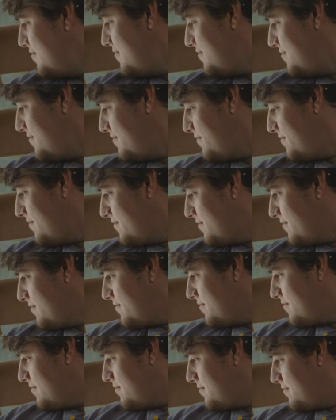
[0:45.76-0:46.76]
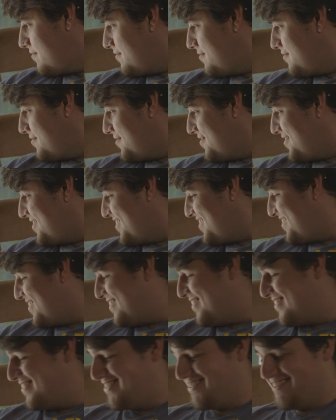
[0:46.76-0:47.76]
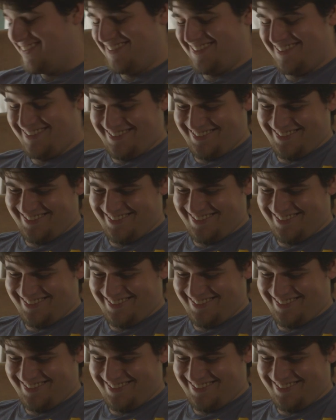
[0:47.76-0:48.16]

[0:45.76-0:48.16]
was a bit of a terror when I was in my teens,